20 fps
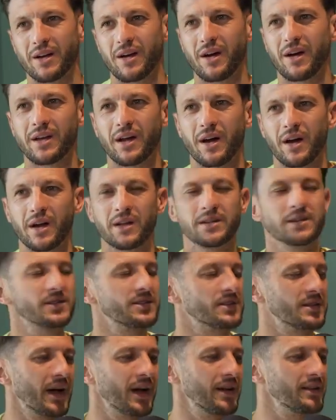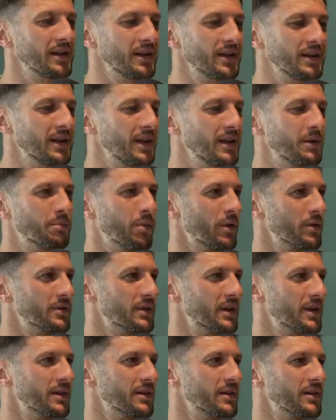I understand that you need
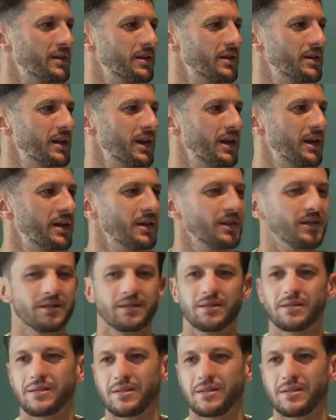bonding, that you need